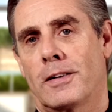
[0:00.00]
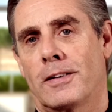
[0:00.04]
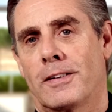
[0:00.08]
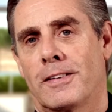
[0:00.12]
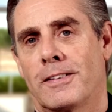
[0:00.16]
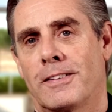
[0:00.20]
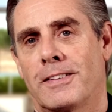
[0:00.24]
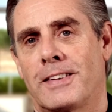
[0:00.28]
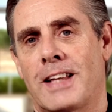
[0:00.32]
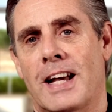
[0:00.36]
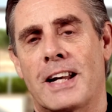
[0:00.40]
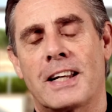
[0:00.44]

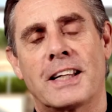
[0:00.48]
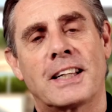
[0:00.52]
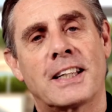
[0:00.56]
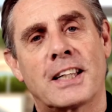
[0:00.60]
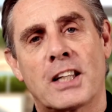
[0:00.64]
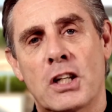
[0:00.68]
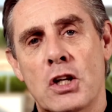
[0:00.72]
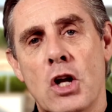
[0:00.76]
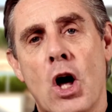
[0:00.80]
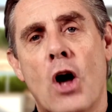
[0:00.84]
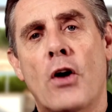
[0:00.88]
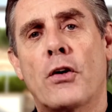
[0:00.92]
that
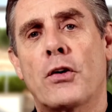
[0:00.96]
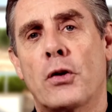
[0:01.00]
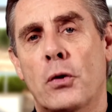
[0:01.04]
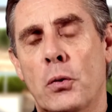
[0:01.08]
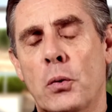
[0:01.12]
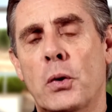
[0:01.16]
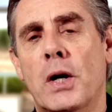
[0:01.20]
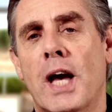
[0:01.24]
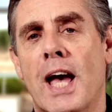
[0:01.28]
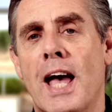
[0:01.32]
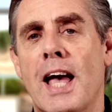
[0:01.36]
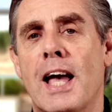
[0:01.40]
it's not
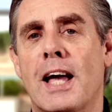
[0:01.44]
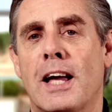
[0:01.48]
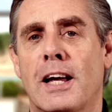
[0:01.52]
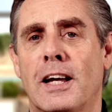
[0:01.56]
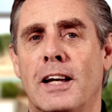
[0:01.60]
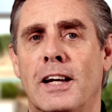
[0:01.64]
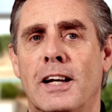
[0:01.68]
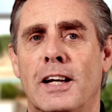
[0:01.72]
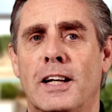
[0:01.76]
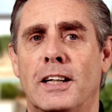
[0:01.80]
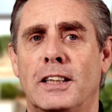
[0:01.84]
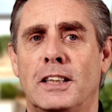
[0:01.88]
okay
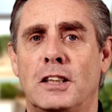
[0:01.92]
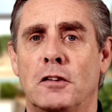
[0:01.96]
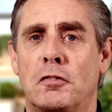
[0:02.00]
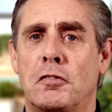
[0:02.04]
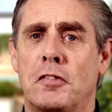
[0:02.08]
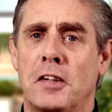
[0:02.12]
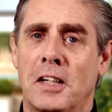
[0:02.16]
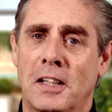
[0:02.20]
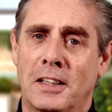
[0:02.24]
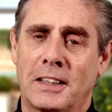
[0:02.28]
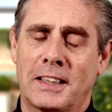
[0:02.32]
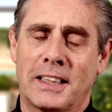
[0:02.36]
to
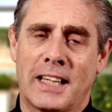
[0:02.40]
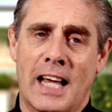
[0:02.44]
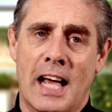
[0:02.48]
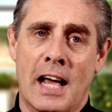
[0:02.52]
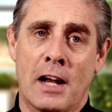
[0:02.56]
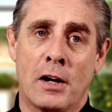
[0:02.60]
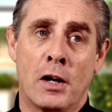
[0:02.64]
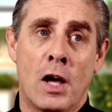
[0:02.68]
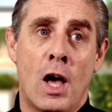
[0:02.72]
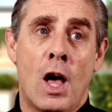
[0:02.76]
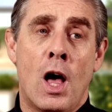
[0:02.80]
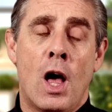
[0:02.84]
feel
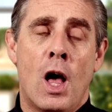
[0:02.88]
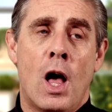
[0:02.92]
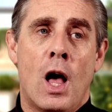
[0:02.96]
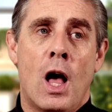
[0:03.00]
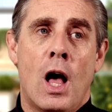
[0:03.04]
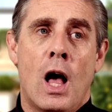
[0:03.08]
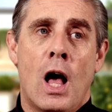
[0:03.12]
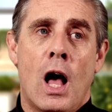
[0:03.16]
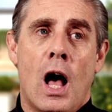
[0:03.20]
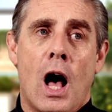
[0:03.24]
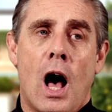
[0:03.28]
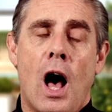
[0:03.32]
sad.
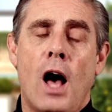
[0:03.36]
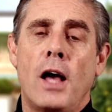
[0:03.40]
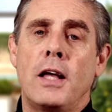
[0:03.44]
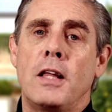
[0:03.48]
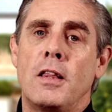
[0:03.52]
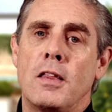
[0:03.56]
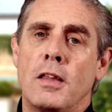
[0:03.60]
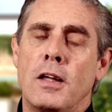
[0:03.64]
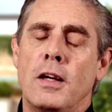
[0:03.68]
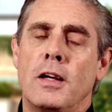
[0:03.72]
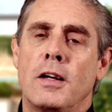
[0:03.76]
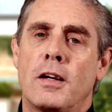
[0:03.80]
I
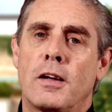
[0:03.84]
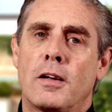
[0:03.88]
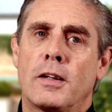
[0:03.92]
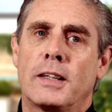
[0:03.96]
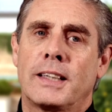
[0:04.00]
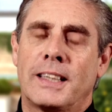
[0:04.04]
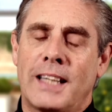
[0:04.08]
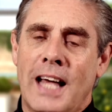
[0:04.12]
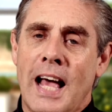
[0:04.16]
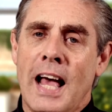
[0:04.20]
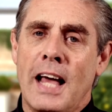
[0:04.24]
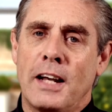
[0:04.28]
think
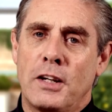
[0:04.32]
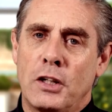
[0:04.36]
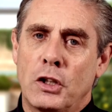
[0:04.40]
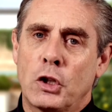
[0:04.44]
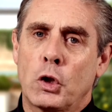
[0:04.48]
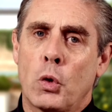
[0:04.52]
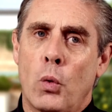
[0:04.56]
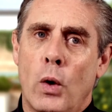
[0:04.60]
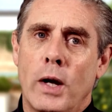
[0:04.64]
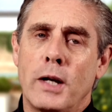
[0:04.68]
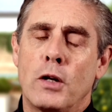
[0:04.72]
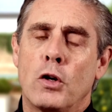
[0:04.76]
sad is
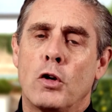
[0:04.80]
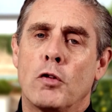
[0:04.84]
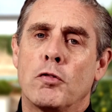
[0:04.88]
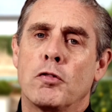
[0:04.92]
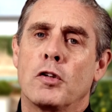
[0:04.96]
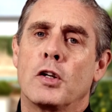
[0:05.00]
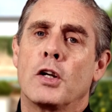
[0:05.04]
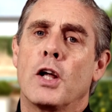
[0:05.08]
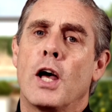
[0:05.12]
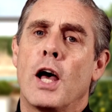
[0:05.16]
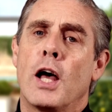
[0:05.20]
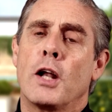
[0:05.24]
quite
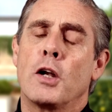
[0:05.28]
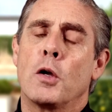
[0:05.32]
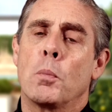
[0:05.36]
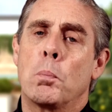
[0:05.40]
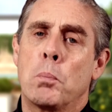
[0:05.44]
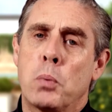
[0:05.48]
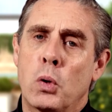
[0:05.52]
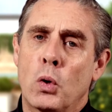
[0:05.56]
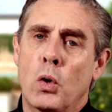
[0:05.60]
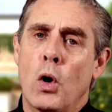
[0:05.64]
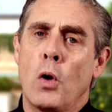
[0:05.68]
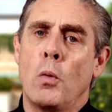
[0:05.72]
often an
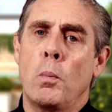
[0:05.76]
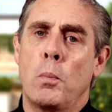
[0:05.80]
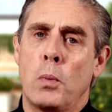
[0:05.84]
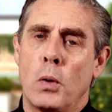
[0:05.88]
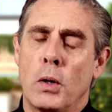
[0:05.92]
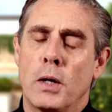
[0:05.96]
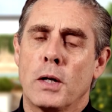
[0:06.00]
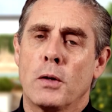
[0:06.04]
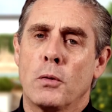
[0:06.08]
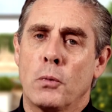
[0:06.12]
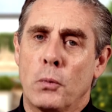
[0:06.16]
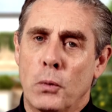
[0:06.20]

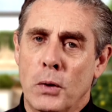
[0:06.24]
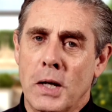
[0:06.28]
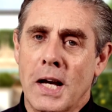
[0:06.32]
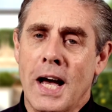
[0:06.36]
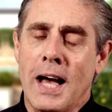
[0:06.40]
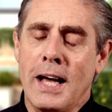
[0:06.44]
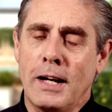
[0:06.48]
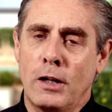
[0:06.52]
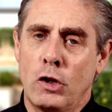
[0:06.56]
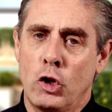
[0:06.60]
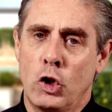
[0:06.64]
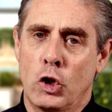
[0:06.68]
appropriate
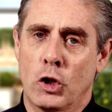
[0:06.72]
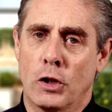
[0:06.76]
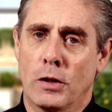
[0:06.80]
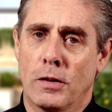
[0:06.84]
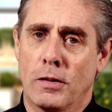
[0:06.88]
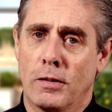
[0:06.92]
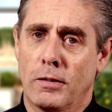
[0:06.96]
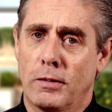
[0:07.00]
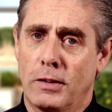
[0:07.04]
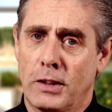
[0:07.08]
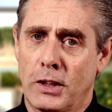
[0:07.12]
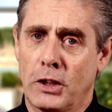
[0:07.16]
reaction
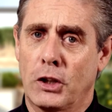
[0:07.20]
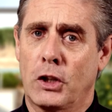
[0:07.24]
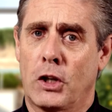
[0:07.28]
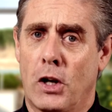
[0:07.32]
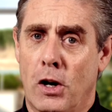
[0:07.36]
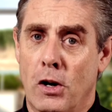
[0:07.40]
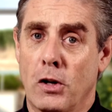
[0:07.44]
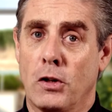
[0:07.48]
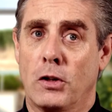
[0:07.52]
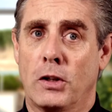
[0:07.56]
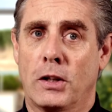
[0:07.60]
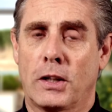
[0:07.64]
to
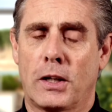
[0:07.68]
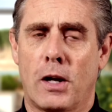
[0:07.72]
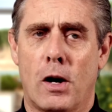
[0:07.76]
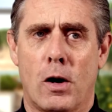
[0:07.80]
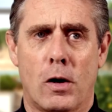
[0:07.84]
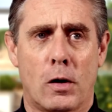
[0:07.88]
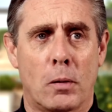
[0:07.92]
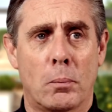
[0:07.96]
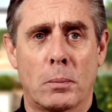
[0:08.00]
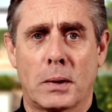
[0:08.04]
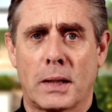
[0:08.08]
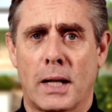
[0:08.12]
certain
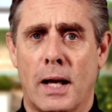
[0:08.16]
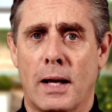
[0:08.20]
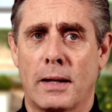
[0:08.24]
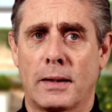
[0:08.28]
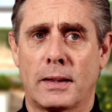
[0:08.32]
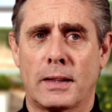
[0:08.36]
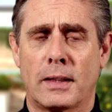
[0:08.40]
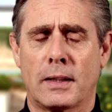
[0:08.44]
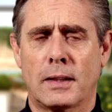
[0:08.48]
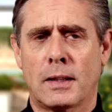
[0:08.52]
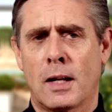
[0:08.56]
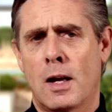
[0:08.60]

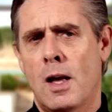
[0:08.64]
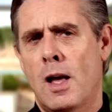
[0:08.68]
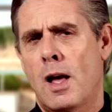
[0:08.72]
circumstances.